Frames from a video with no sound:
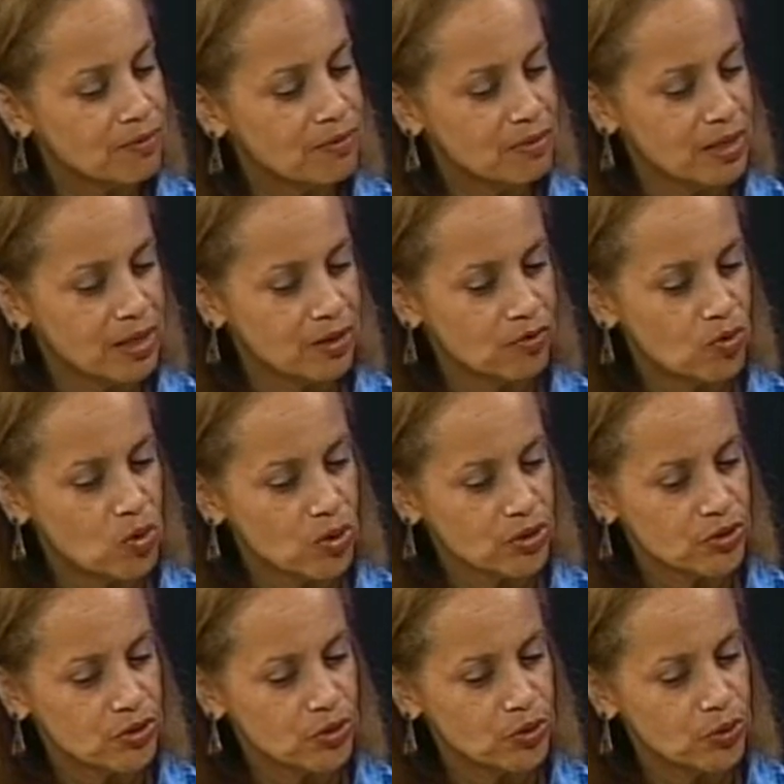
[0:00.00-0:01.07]
then, of
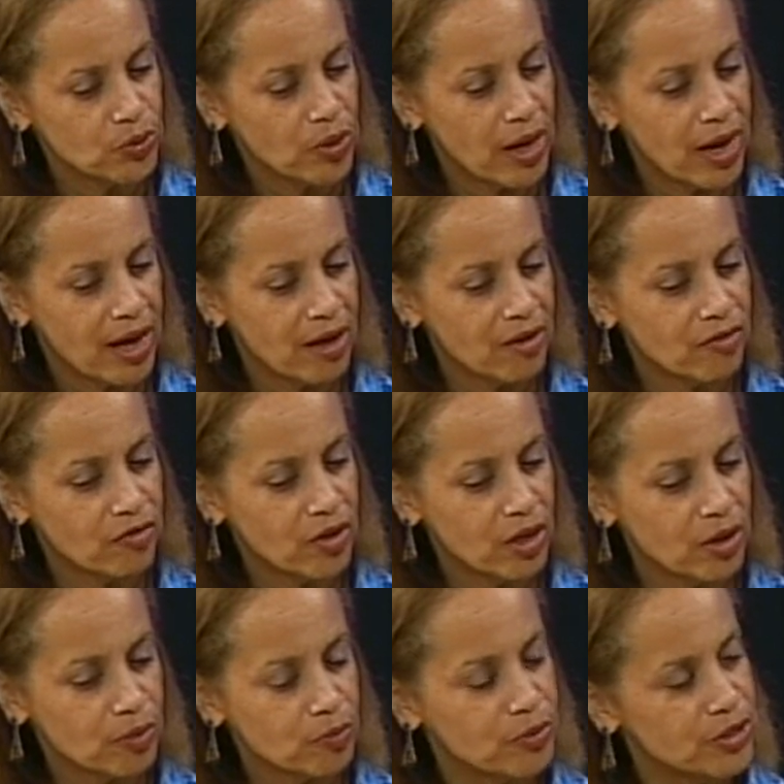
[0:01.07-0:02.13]
course, you have
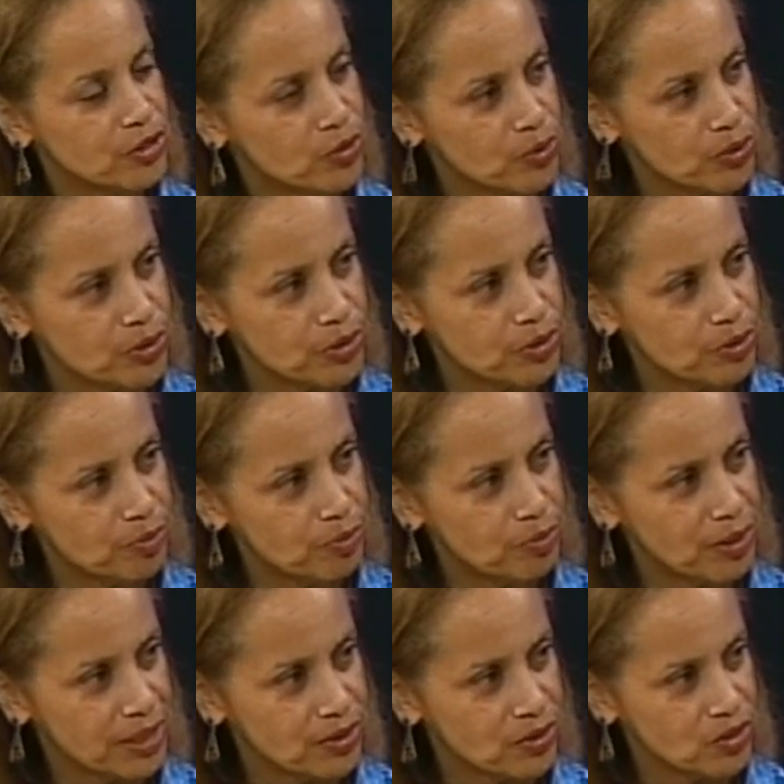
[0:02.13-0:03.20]
resource
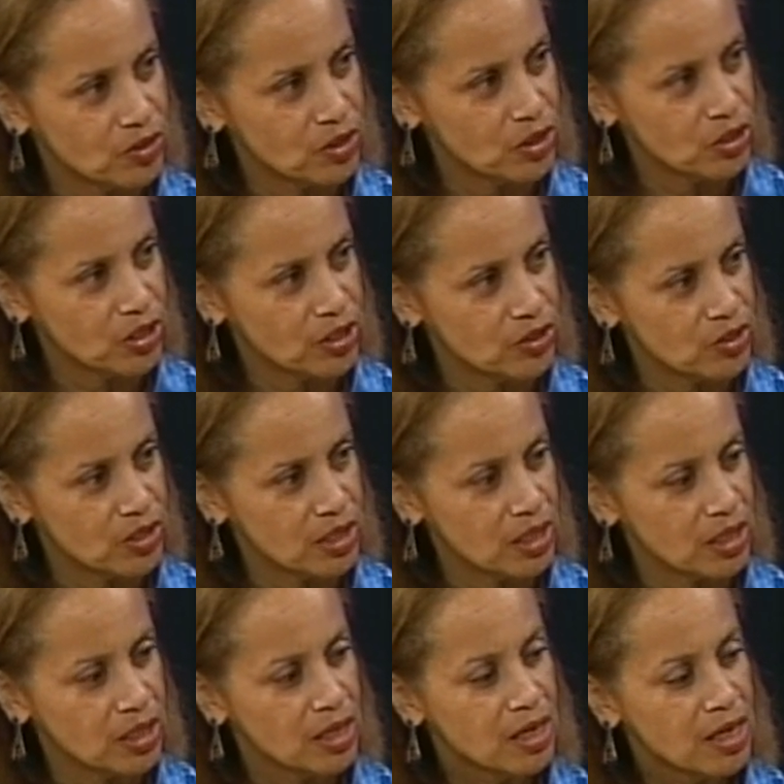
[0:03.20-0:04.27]
places such as
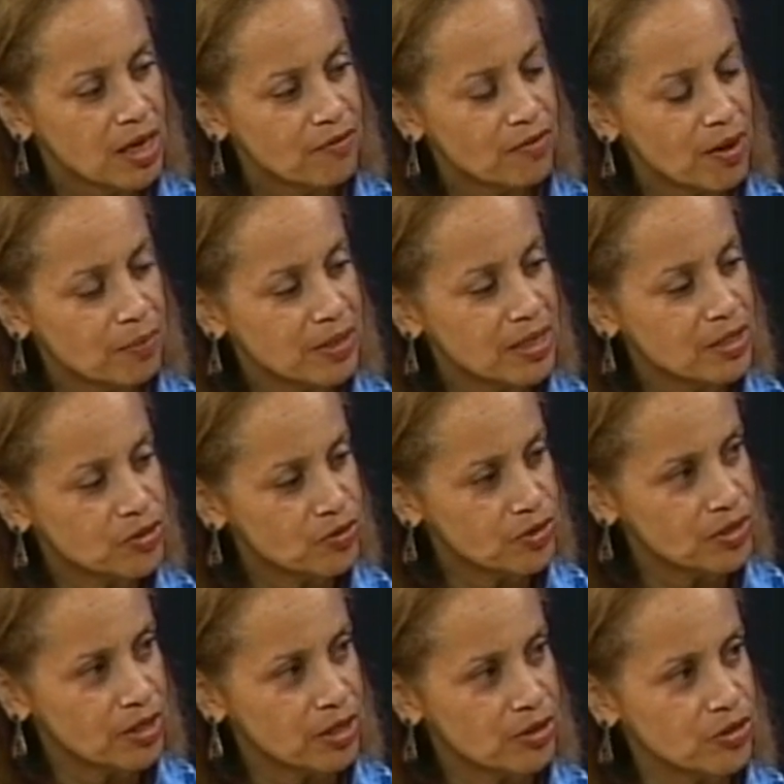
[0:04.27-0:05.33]
the family history
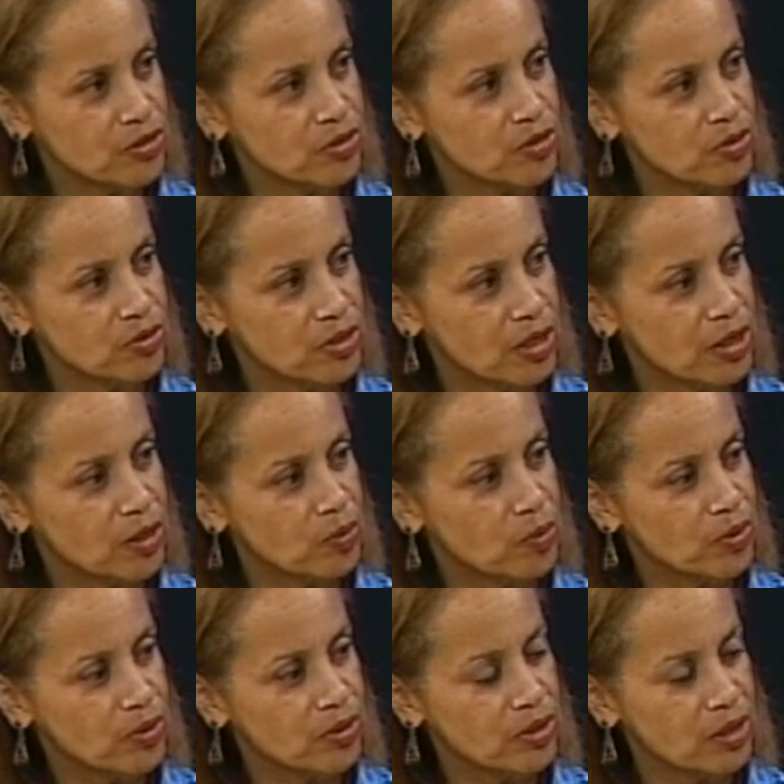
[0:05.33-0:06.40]
centers associated
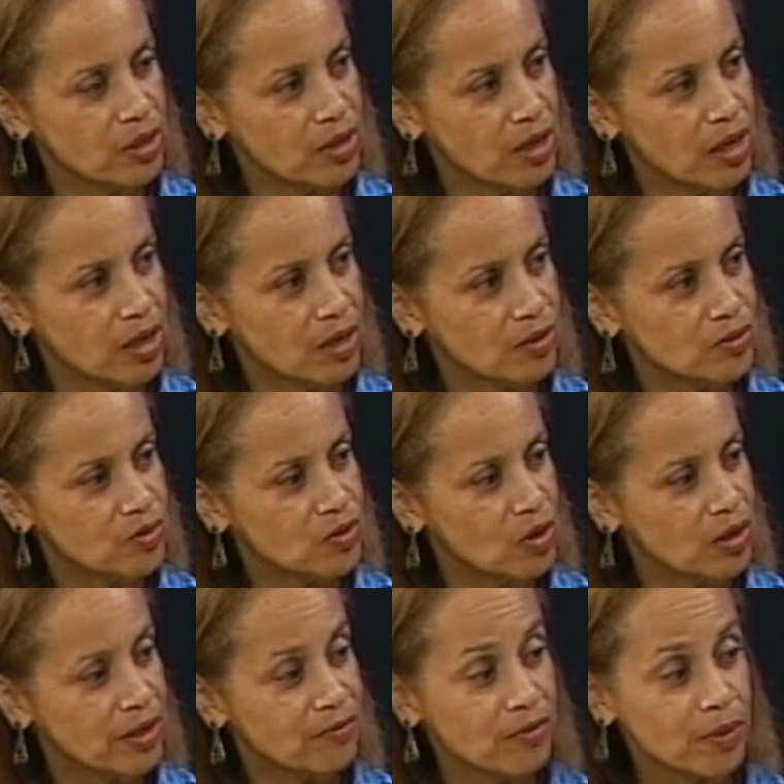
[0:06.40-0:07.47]
with the
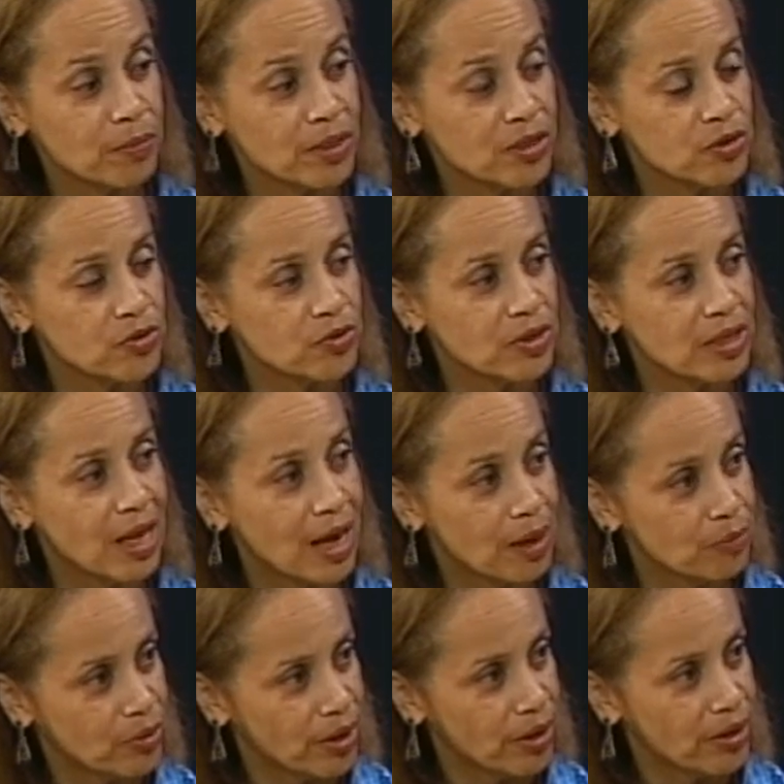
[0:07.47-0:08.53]
Salt Lake Family History
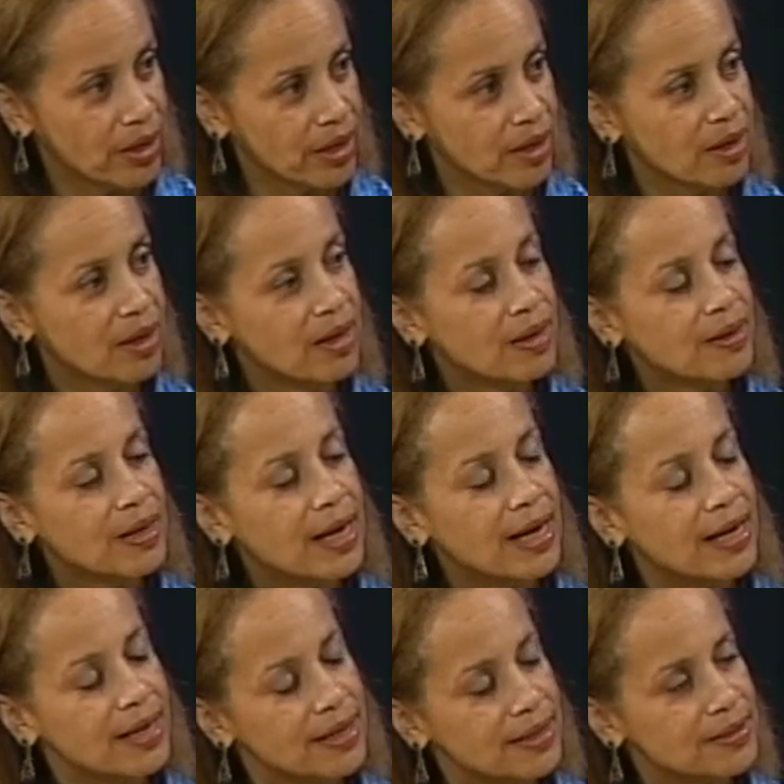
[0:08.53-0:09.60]
Library,
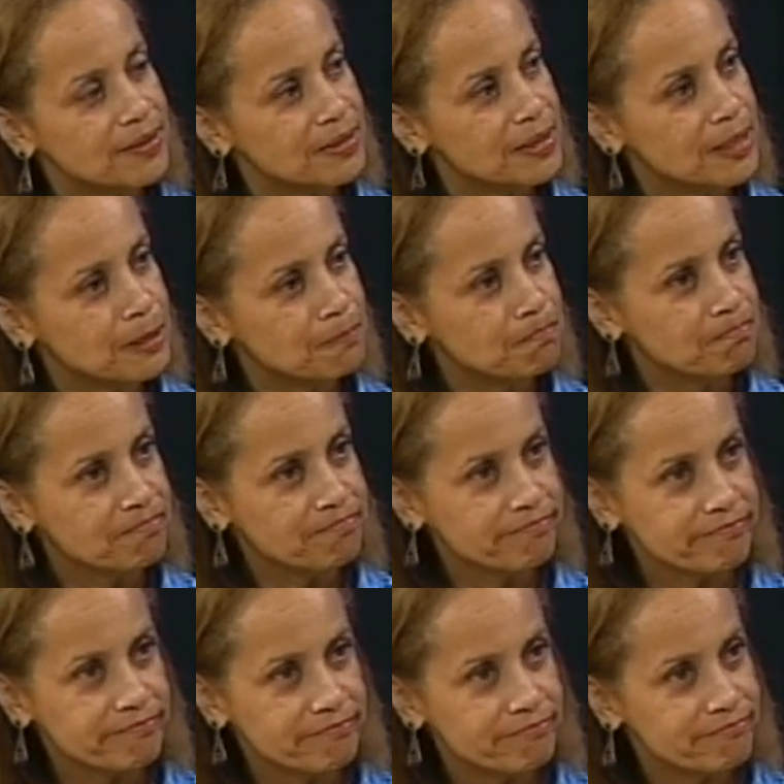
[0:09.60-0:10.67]
and
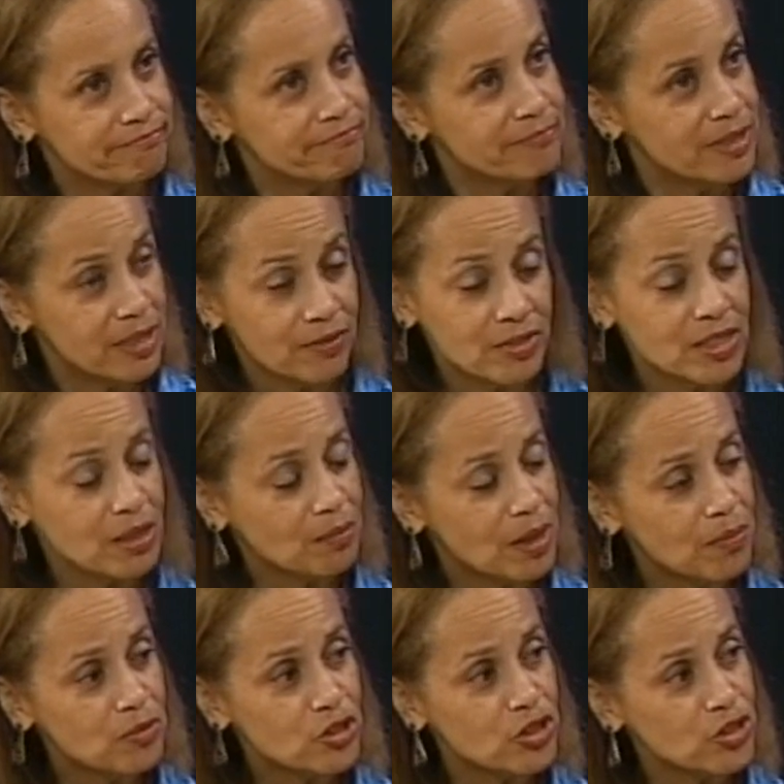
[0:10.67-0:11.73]
even
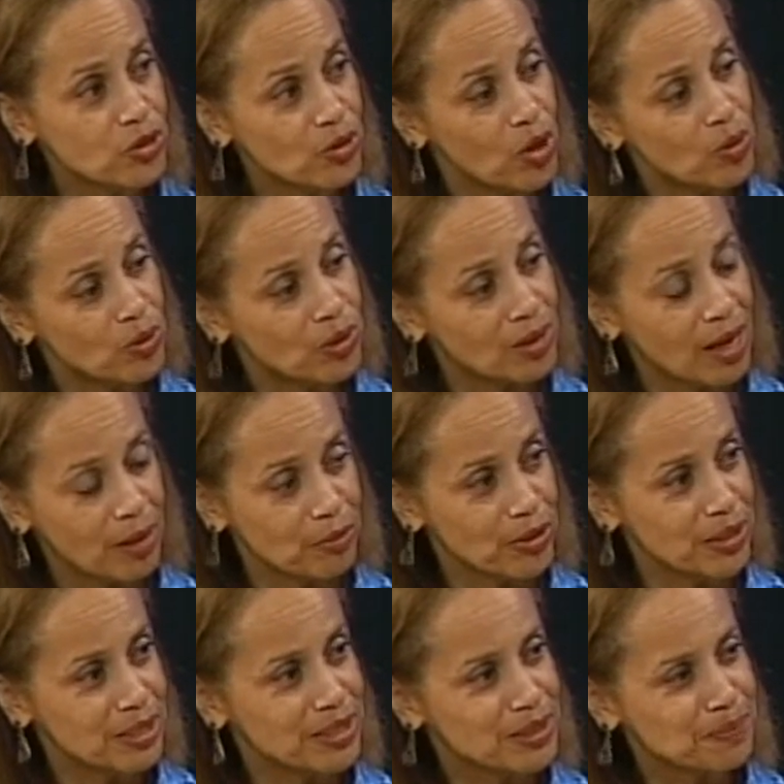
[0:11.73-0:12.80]
sometimes just your local
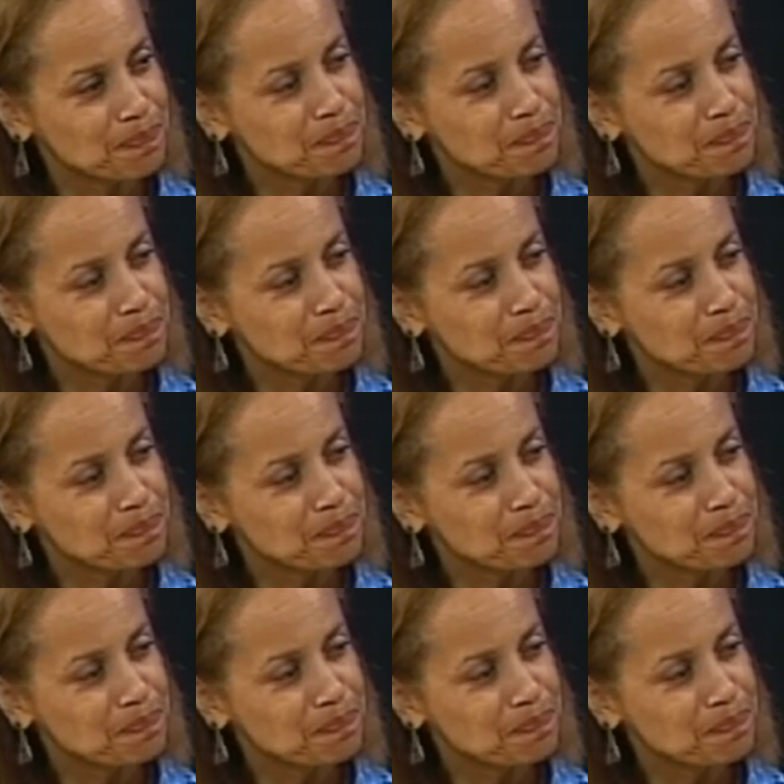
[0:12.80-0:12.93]
libraries.